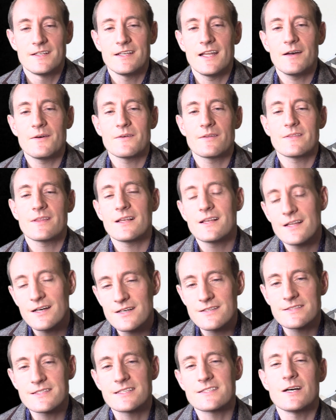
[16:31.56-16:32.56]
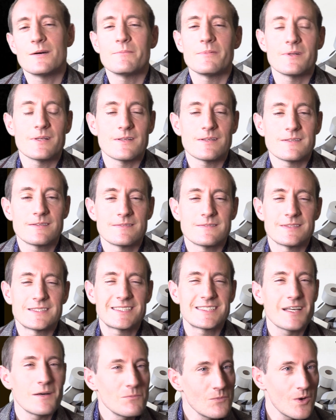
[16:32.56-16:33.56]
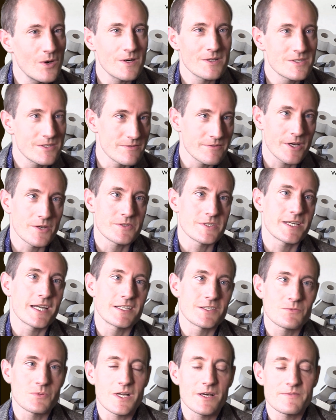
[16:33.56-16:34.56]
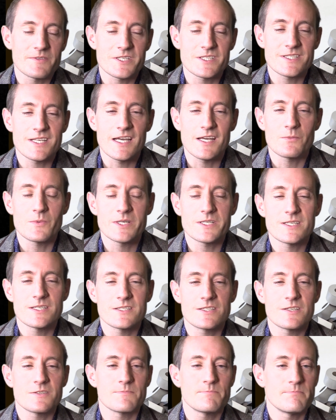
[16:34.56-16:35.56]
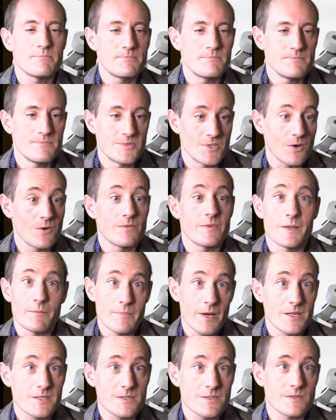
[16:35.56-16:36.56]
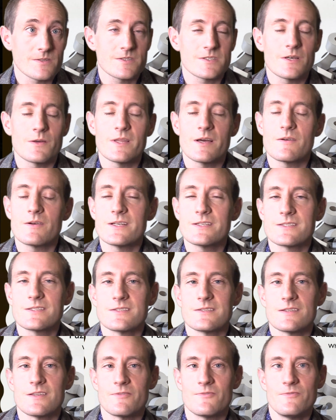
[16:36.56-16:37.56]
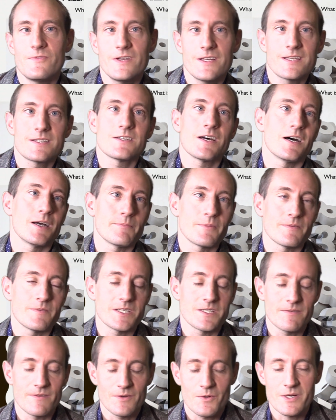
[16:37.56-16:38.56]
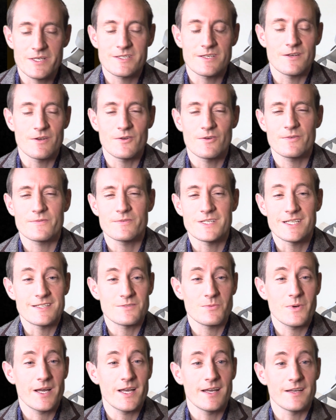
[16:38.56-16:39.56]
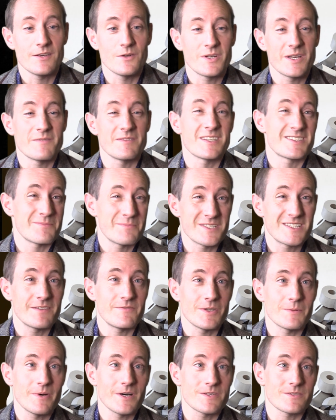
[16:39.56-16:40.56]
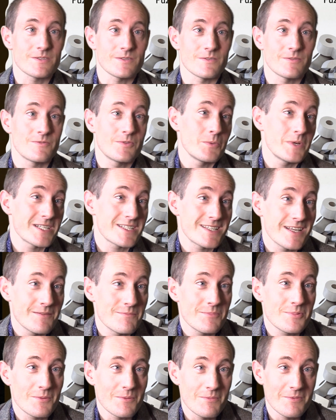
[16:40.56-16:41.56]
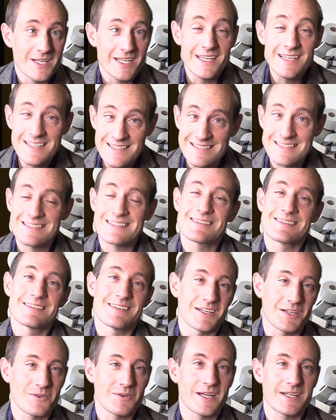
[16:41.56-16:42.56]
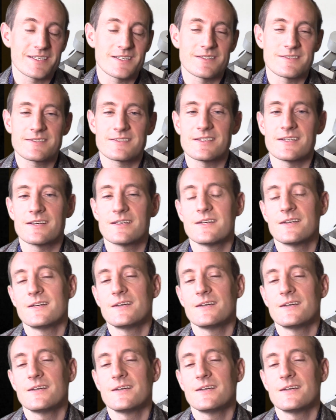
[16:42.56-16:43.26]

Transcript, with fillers: Now, the last example somewhat sort of goes against what I've just said, which is just solving puzzles. So there is the fifth type of interview question at Oxford is where you're given a specific puzzle for which there probably is a correct answer.